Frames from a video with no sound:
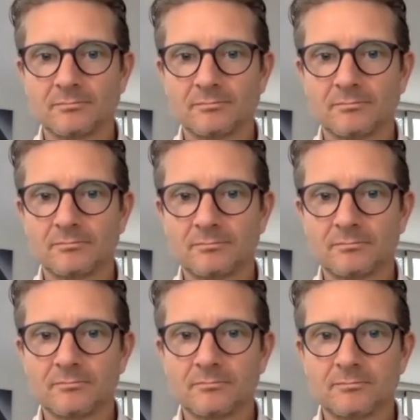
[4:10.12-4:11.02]

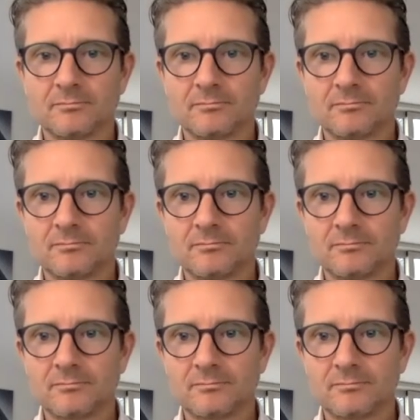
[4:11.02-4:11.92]

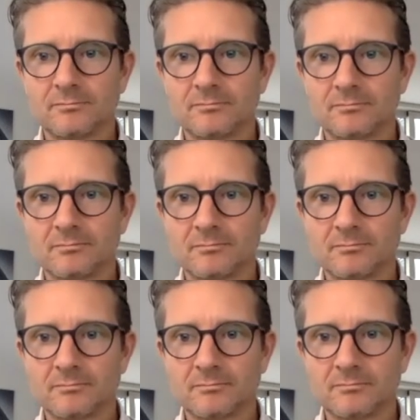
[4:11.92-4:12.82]

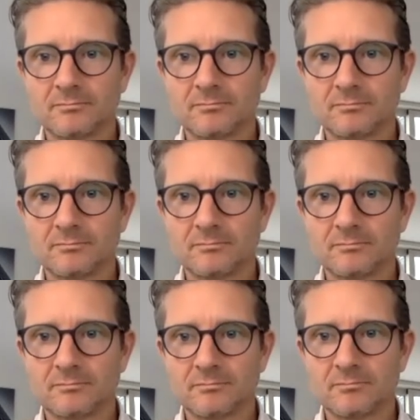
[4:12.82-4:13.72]

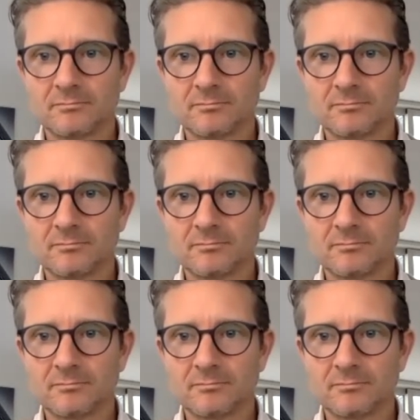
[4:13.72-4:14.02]
(silent)